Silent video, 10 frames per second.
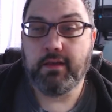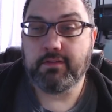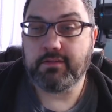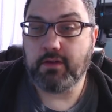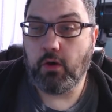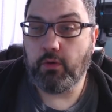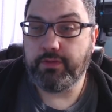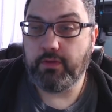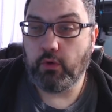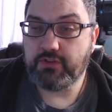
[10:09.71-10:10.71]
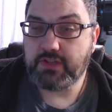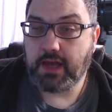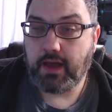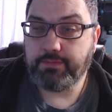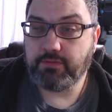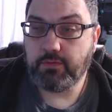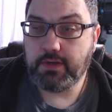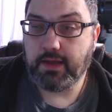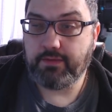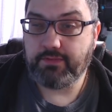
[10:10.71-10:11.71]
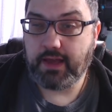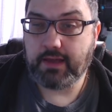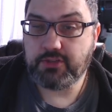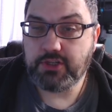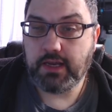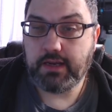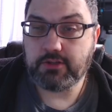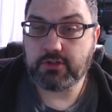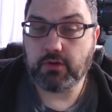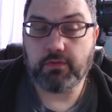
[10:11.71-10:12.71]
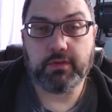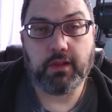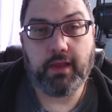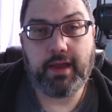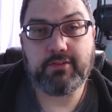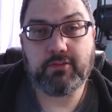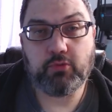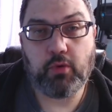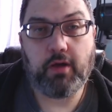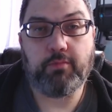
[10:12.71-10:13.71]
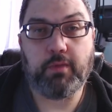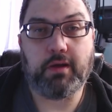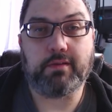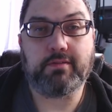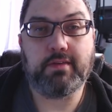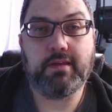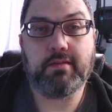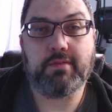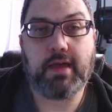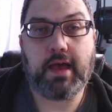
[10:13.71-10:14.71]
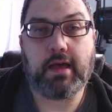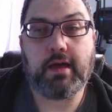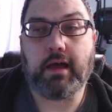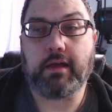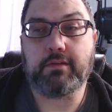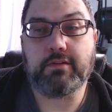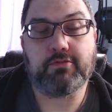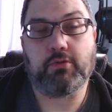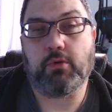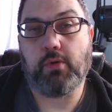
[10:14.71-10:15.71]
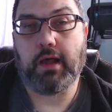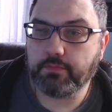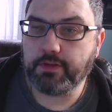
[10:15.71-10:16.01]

So those top three have not changed over the last 12 months. Think of that on DistroWatch.